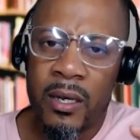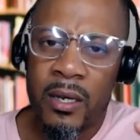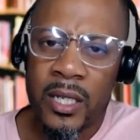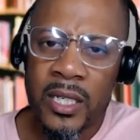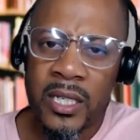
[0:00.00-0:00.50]

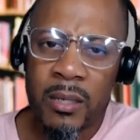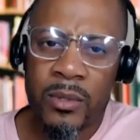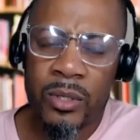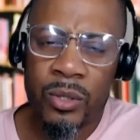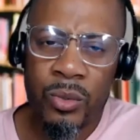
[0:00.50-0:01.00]
a
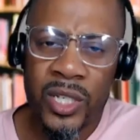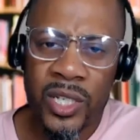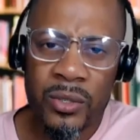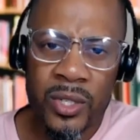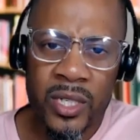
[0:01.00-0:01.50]
substitute
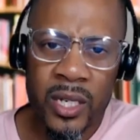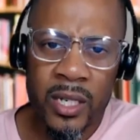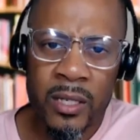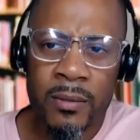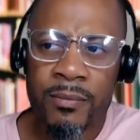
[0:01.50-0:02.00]
teacher
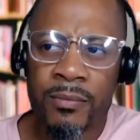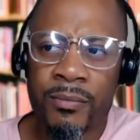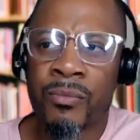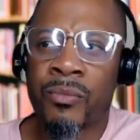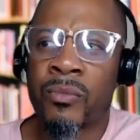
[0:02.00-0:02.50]
setting.
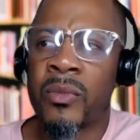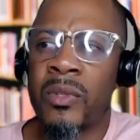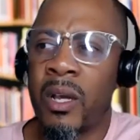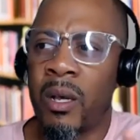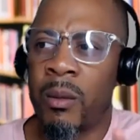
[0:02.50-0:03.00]

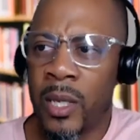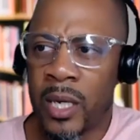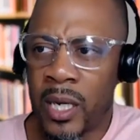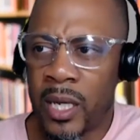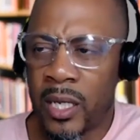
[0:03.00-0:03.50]
I've been in
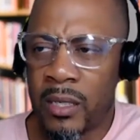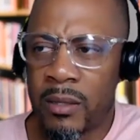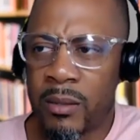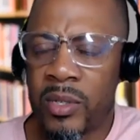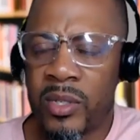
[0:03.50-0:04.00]
that
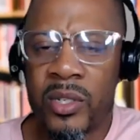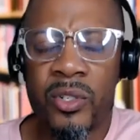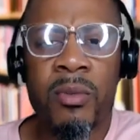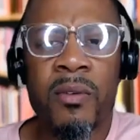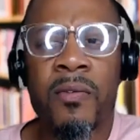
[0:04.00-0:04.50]

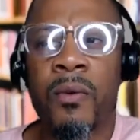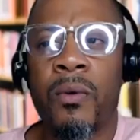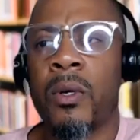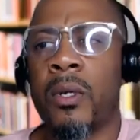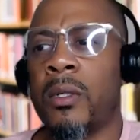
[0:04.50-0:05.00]
position
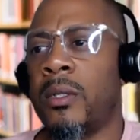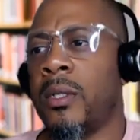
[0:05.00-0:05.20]
before.